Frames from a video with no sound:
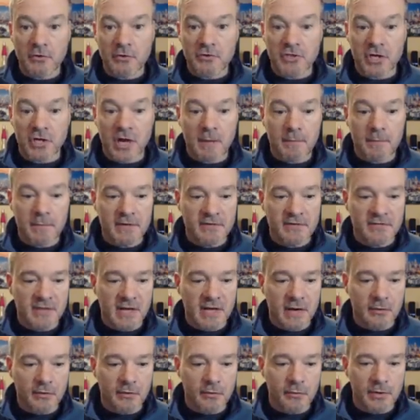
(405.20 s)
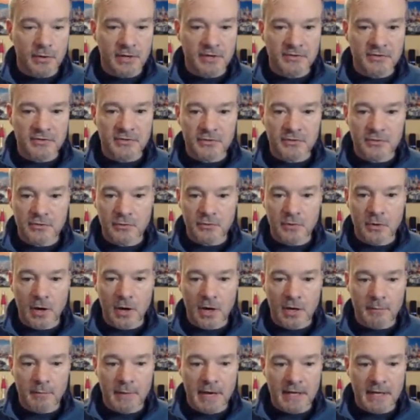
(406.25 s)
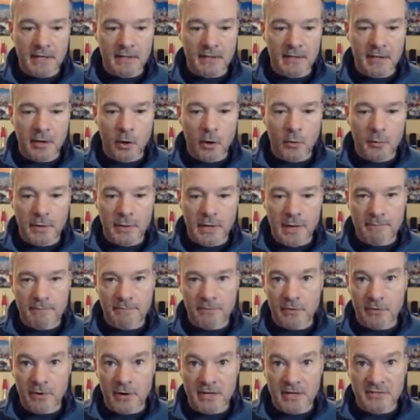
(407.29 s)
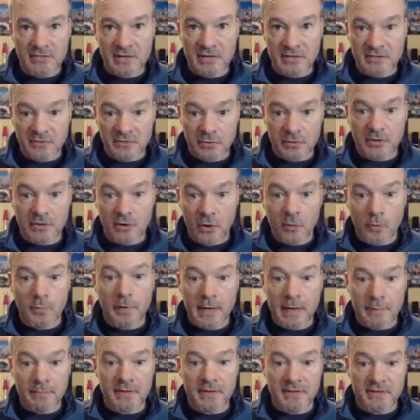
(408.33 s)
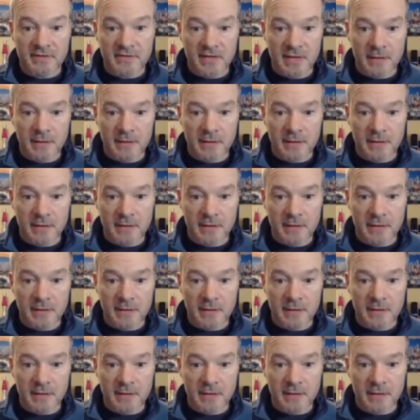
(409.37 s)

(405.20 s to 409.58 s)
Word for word: Photoshop is now going to automatically open up for us, and it's going to open up